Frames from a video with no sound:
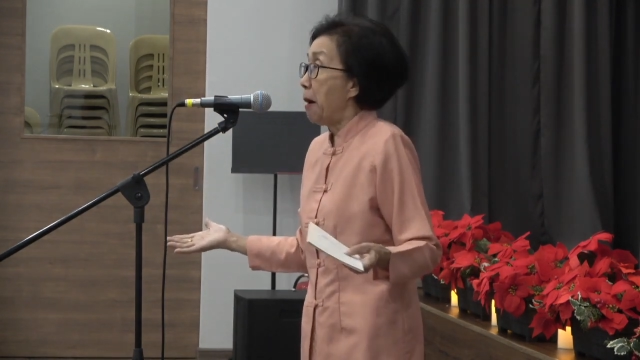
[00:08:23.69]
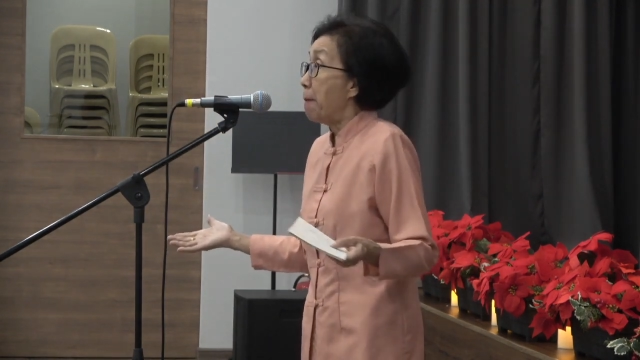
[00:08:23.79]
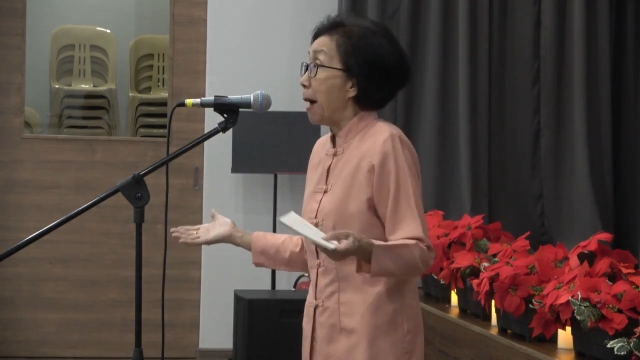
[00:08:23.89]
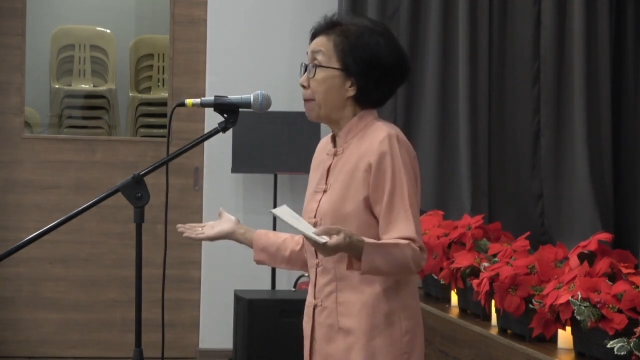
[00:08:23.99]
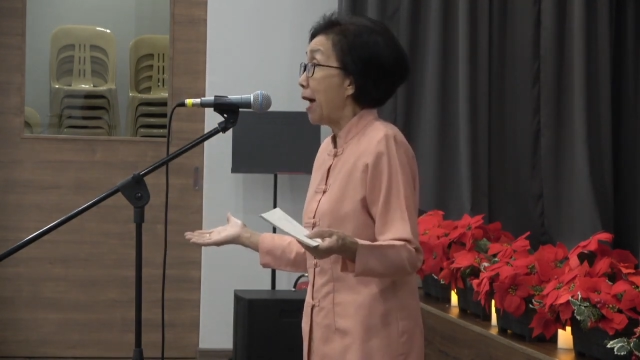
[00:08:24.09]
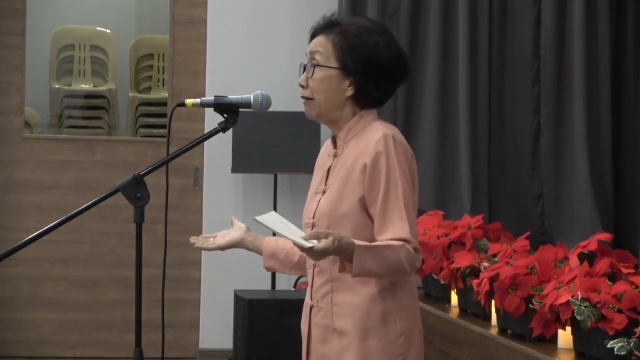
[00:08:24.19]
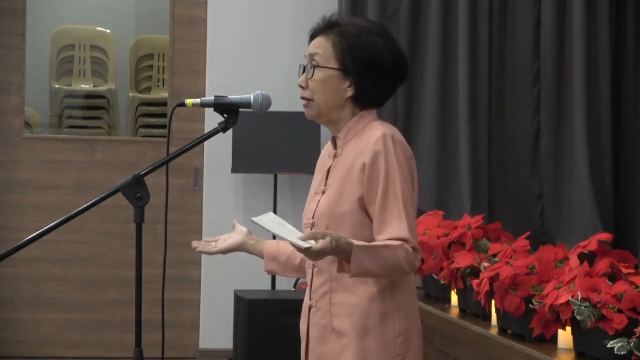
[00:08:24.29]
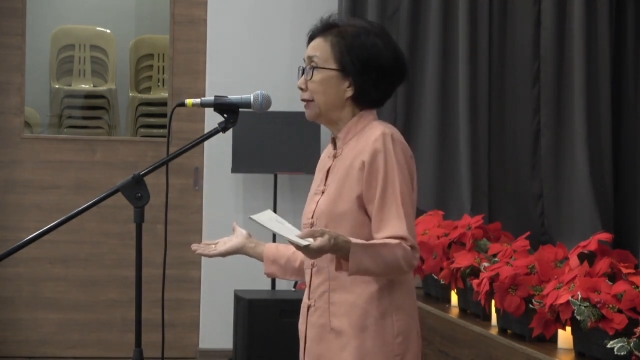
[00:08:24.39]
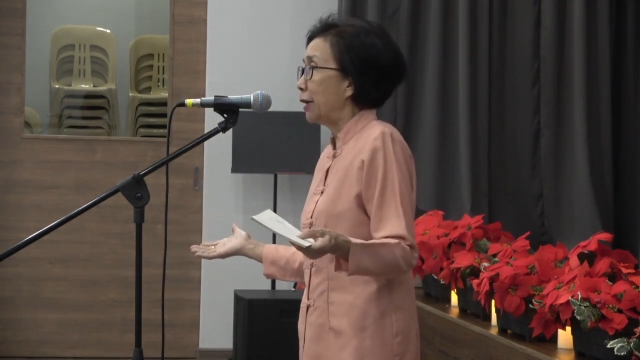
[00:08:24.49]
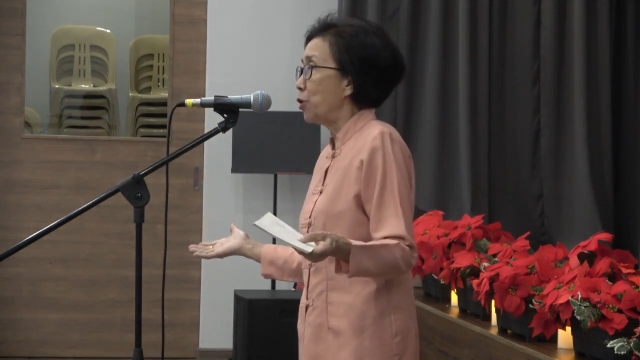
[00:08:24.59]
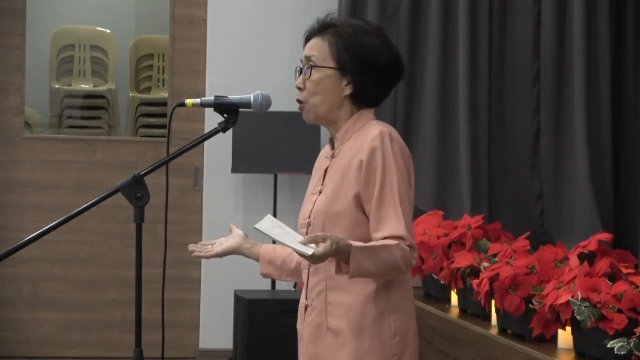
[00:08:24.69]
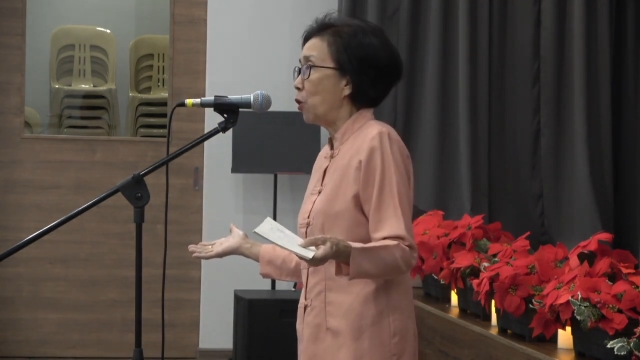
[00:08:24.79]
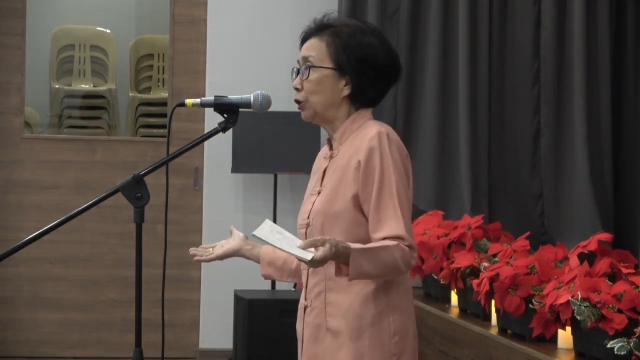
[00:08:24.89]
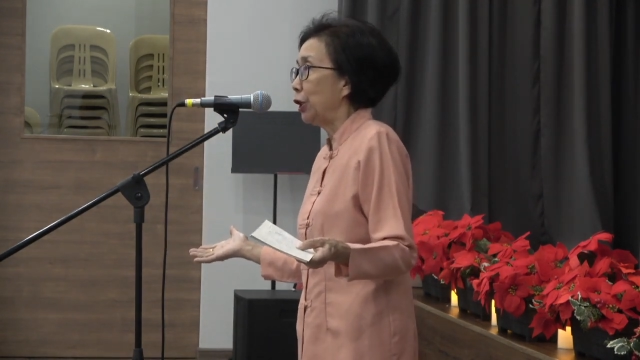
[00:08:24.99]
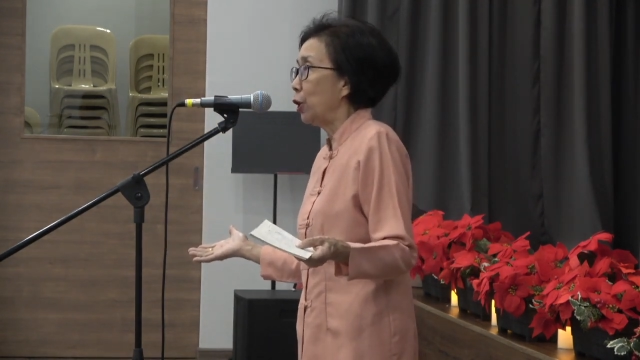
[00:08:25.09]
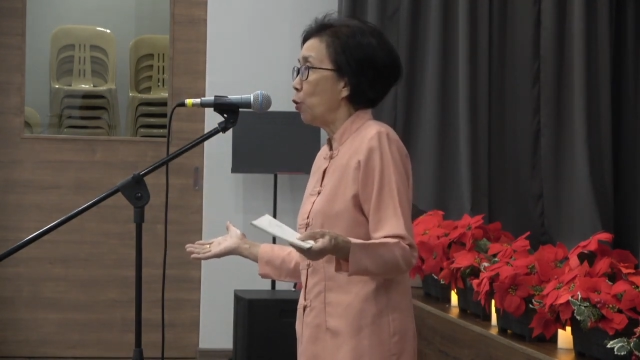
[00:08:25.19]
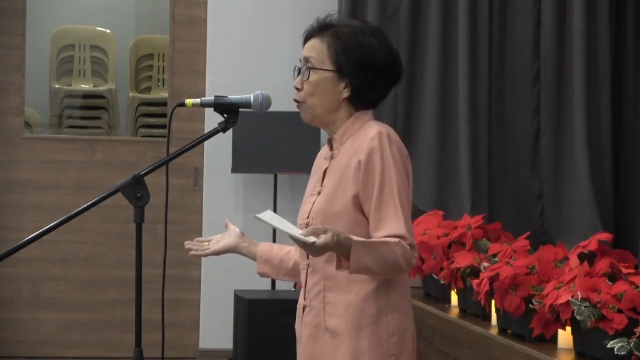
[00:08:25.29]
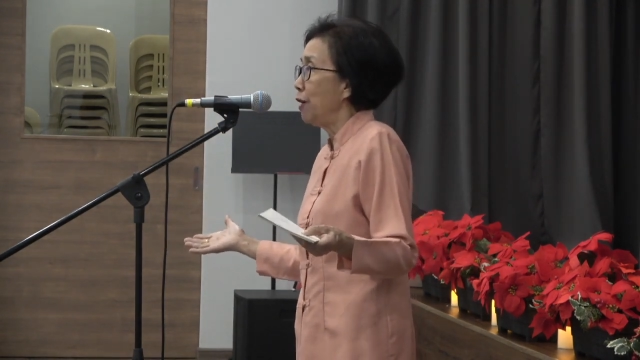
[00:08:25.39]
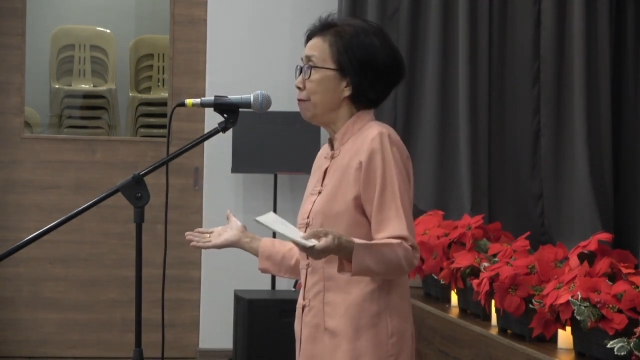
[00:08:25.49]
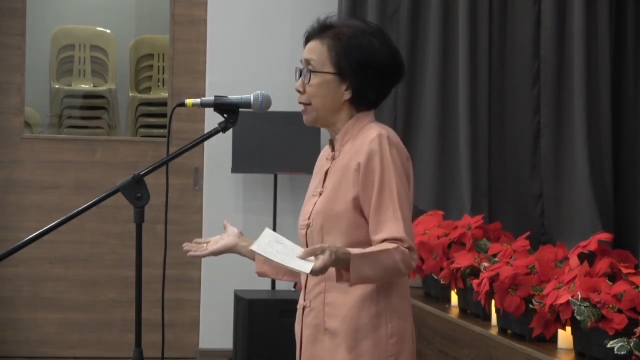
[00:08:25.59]
My parents are not watching
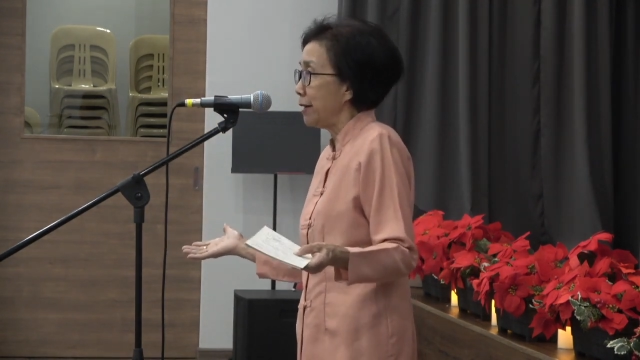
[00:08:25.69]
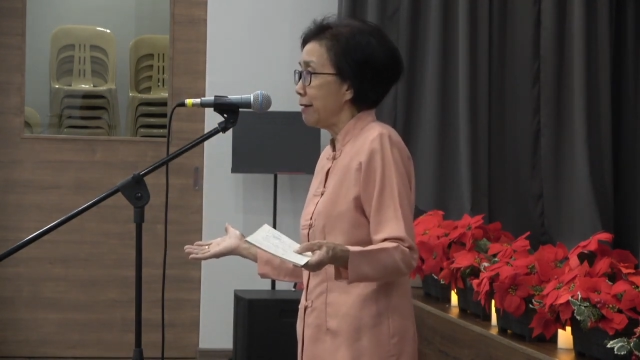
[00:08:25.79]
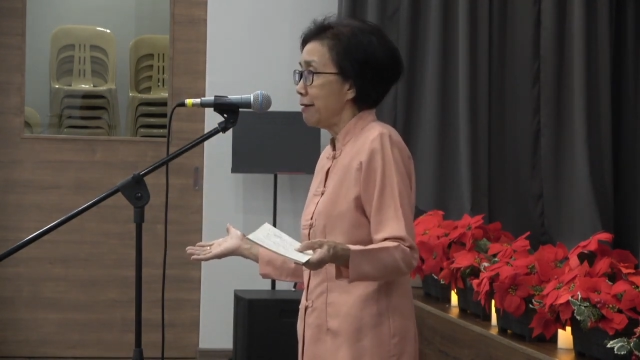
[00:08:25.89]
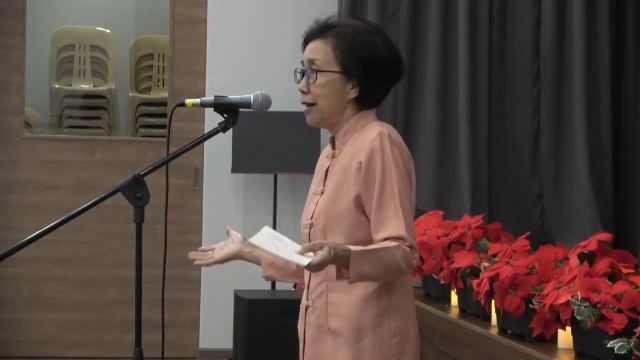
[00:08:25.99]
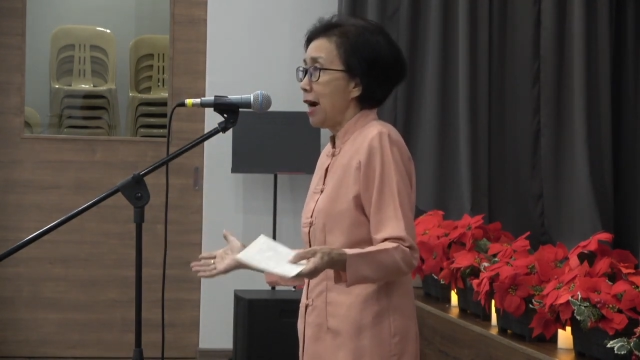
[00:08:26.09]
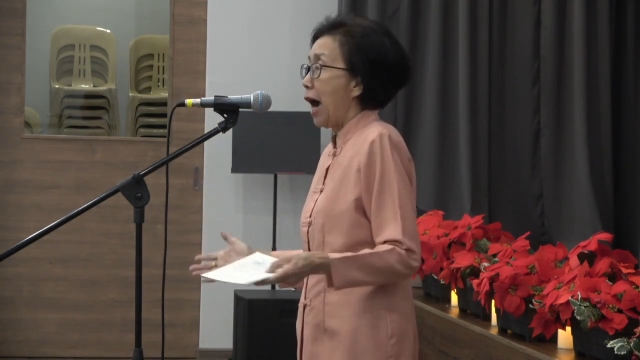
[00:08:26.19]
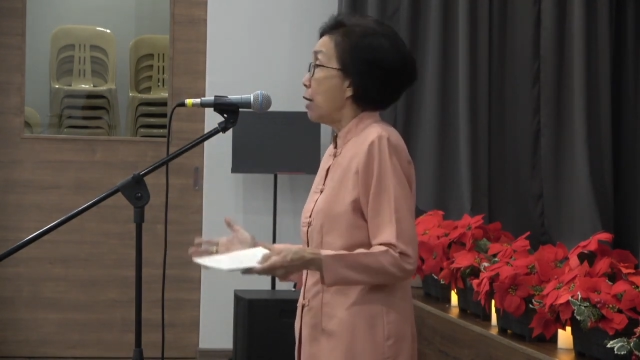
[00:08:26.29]
over me. I